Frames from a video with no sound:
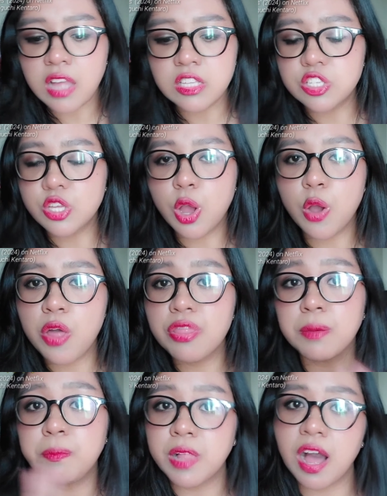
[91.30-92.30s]
And so
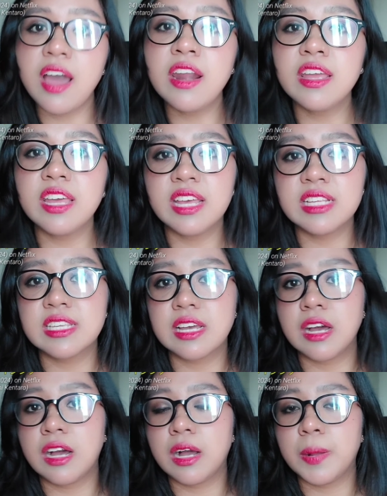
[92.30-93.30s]
the plot is
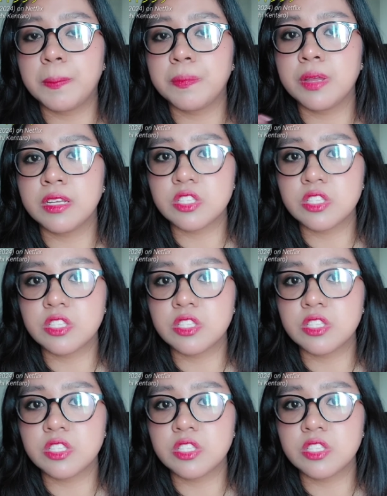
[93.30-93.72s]
um,